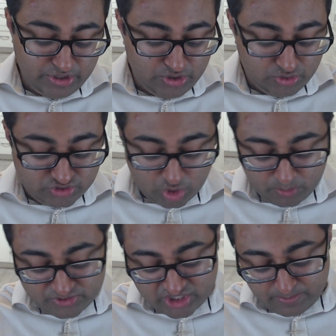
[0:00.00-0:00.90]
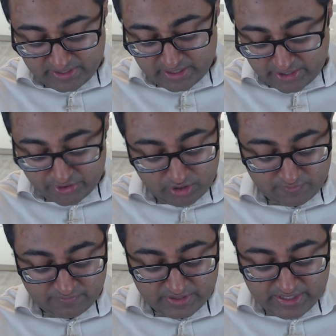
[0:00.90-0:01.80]
whose hope shall be cut off,
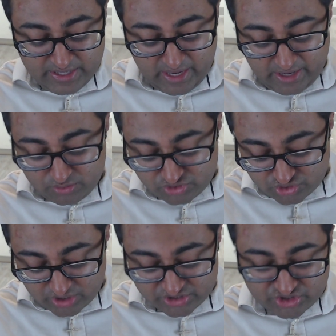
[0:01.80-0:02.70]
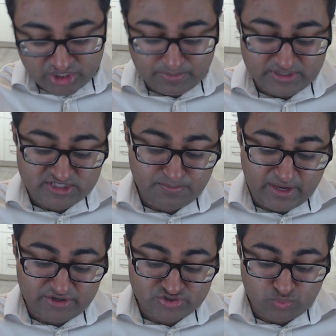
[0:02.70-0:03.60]
and whose trust shall be a
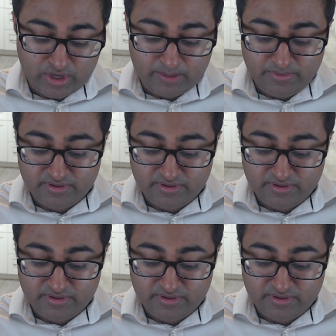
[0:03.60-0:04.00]
spider's web.